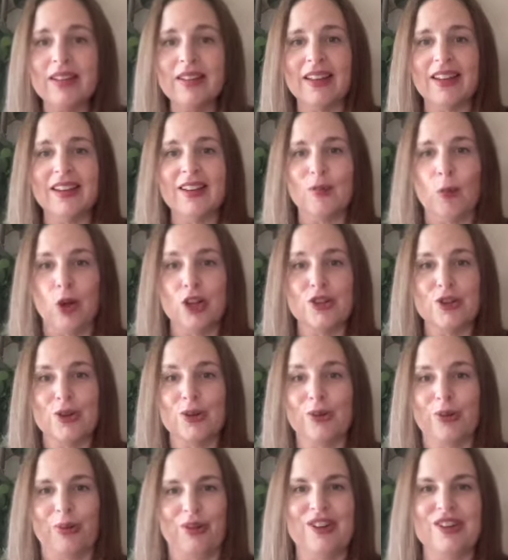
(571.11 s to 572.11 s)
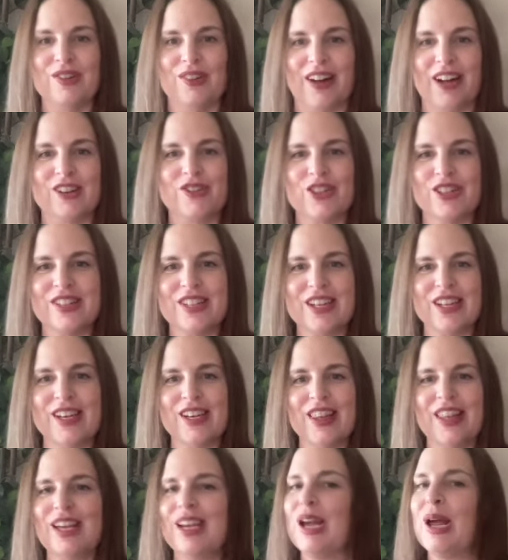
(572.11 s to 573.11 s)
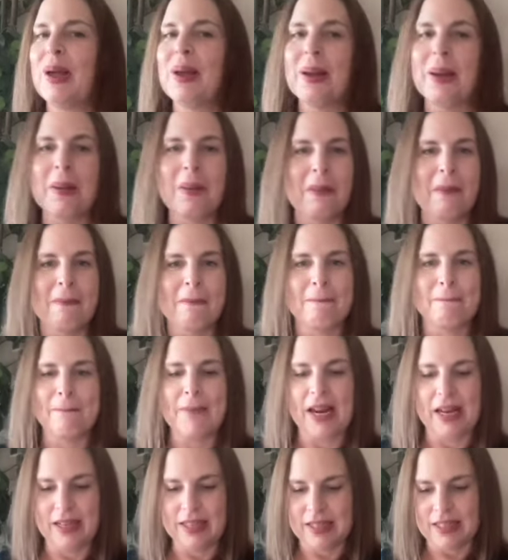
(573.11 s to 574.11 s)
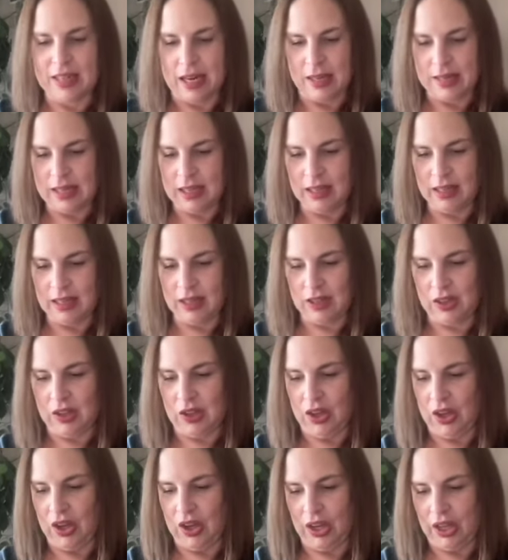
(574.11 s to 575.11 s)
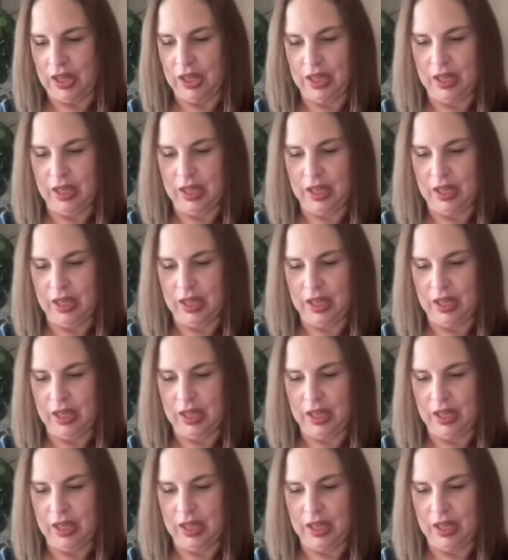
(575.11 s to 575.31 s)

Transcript: like one, two, three directions kind of thing. But it doesn't look